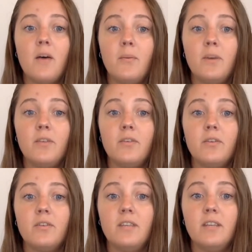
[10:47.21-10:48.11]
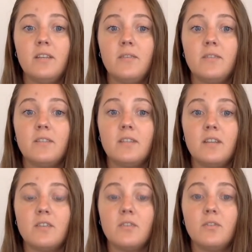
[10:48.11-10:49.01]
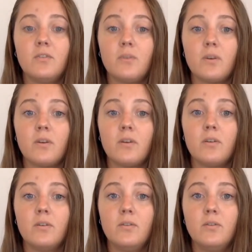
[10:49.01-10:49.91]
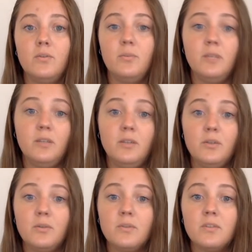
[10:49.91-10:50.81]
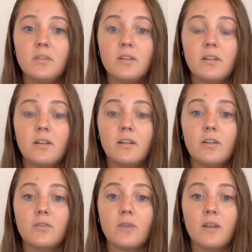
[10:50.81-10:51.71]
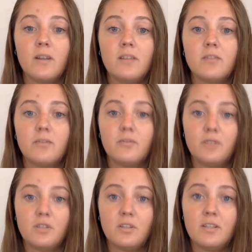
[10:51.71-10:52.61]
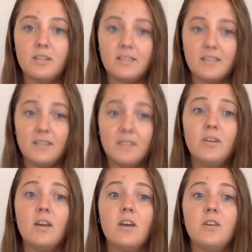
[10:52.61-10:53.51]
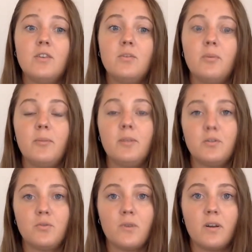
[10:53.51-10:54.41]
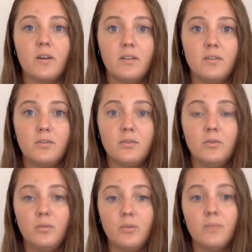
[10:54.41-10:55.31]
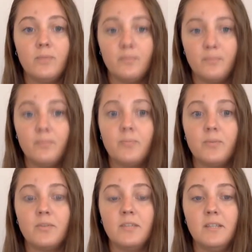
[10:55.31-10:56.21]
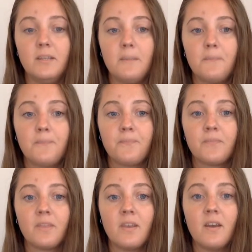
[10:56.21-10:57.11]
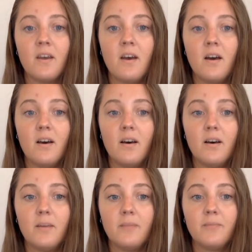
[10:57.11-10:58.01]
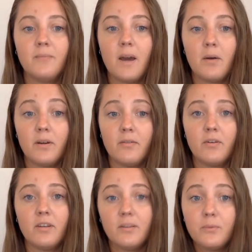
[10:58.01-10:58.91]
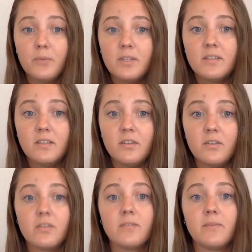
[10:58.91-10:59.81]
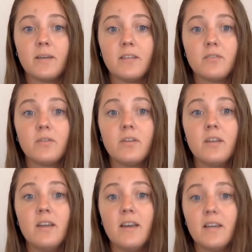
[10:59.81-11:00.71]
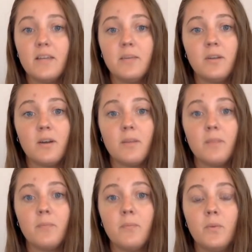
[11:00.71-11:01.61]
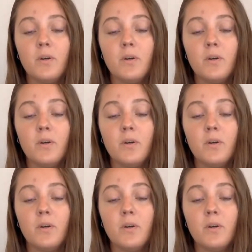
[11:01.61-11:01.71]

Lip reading: whether the investigational drug to be used in the clinical trial is sufficiently safe to permit the trial to proceed. However, in recent years, Pfizer has become